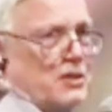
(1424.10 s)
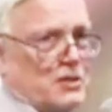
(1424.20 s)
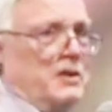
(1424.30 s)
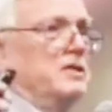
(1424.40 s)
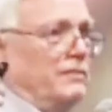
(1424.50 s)

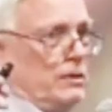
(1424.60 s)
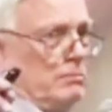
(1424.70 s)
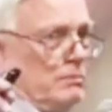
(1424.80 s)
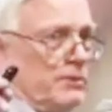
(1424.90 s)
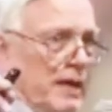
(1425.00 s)
successful,
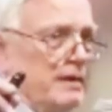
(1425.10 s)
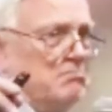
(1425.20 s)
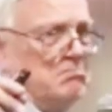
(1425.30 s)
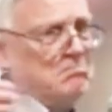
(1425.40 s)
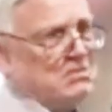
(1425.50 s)
right?
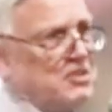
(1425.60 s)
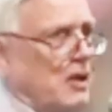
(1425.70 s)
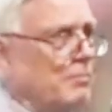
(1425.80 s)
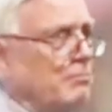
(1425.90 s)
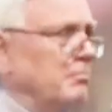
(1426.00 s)

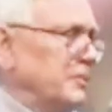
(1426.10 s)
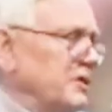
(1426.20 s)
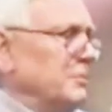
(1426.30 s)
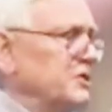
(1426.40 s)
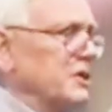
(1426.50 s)
Some
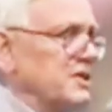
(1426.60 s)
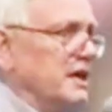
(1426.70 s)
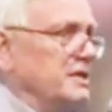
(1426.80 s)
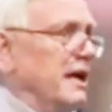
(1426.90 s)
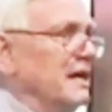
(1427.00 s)

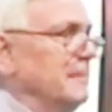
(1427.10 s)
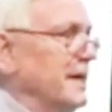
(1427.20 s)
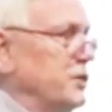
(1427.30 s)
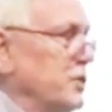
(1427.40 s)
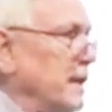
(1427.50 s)
success, not much.